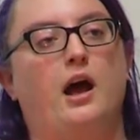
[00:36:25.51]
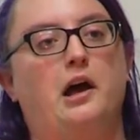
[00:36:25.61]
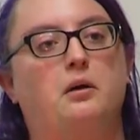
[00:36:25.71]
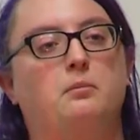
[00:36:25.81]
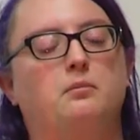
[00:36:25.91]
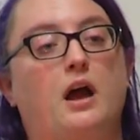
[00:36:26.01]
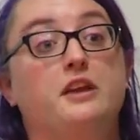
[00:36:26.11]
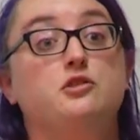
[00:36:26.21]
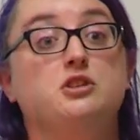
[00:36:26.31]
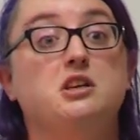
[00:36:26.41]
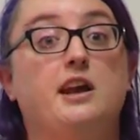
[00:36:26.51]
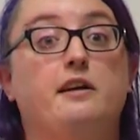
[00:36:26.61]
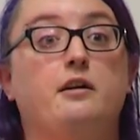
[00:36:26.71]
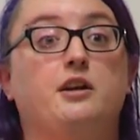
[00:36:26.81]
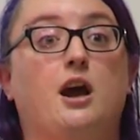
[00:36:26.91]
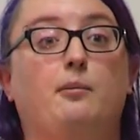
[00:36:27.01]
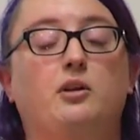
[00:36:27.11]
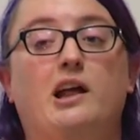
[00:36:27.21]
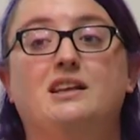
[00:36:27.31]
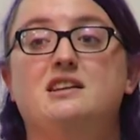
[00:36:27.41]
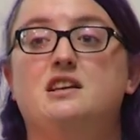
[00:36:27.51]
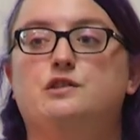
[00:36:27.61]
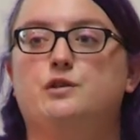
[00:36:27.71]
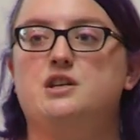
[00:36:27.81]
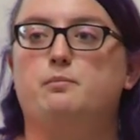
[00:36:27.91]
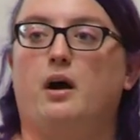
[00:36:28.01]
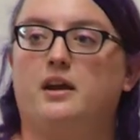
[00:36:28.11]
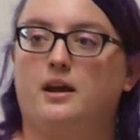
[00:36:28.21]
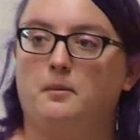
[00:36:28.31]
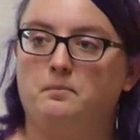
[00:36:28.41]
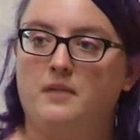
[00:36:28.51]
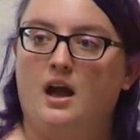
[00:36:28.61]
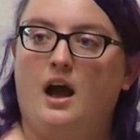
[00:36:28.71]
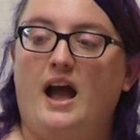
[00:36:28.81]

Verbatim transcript: Um, I usually carry around a couple LEDs for debugging.